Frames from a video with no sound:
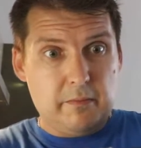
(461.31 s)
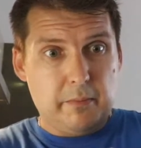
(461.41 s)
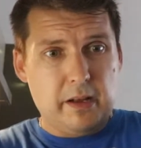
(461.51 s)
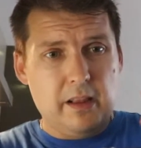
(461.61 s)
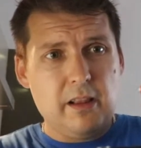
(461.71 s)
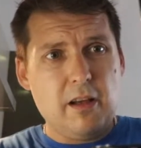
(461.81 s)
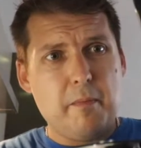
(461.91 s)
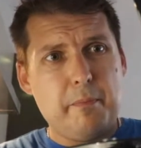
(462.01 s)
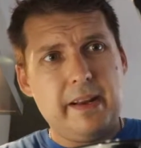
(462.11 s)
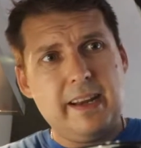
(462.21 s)

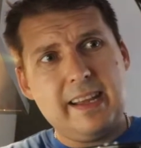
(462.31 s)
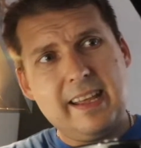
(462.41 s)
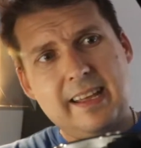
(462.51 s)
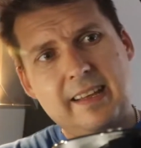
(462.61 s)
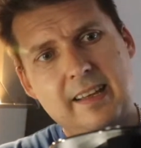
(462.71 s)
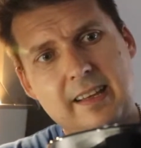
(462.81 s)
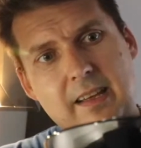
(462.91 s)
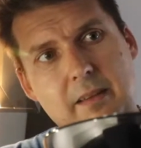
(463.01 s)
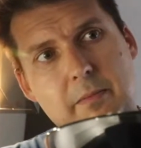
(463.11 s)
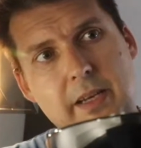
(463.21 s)
plump it in here.
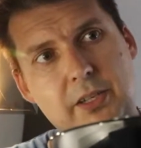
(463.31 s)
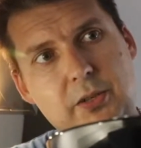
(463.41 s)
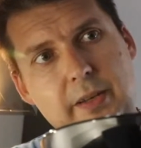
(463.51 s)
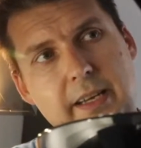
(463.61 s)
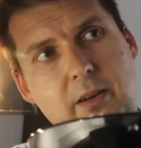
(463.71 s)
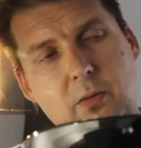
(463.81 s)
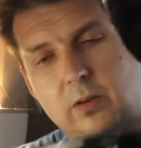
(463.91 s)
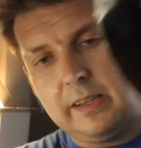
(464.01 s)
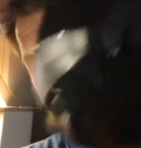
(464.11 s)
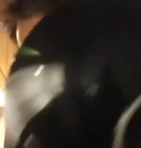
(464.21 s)
Make sure you get
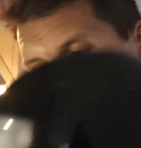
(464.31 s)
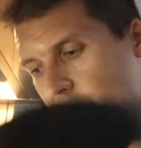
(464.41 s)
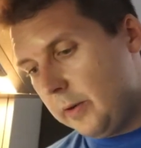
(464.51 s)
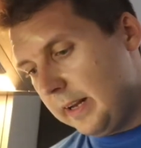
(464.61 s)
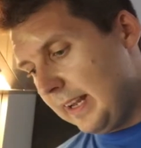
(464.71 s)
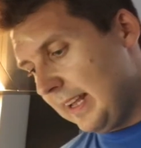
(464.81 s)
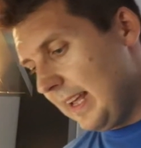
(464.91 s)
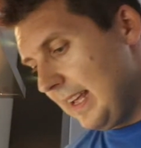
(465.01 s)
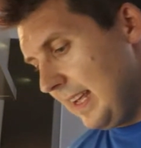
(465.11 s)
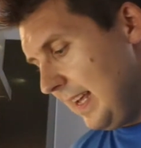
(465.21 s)
all that liquid
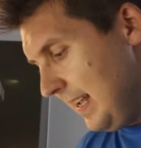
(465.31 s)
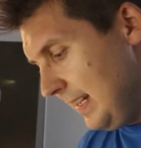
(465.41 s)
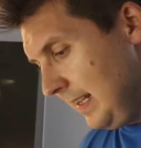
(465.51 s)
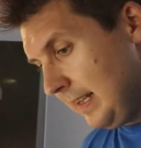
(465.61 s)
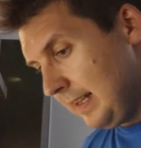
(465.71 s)
in.